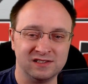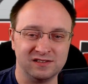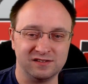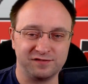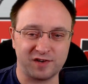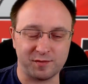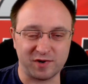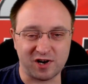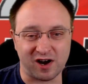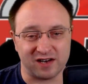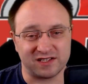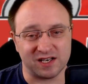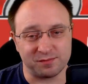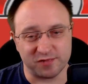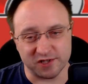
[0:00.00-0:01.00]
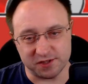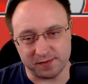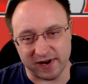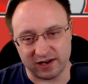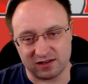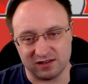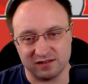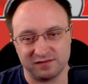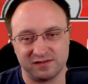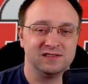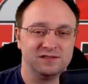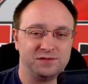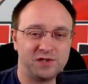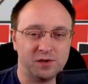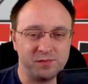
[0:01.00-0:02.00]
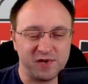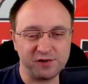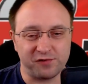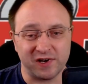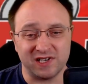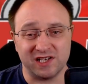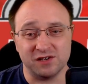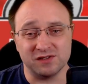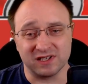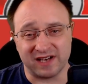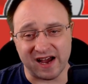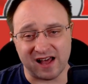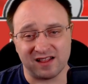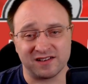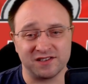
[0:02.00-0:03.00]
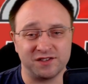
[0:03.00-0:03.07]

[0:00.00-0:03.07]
from a content perspective. Don't be afraid to use a calendar.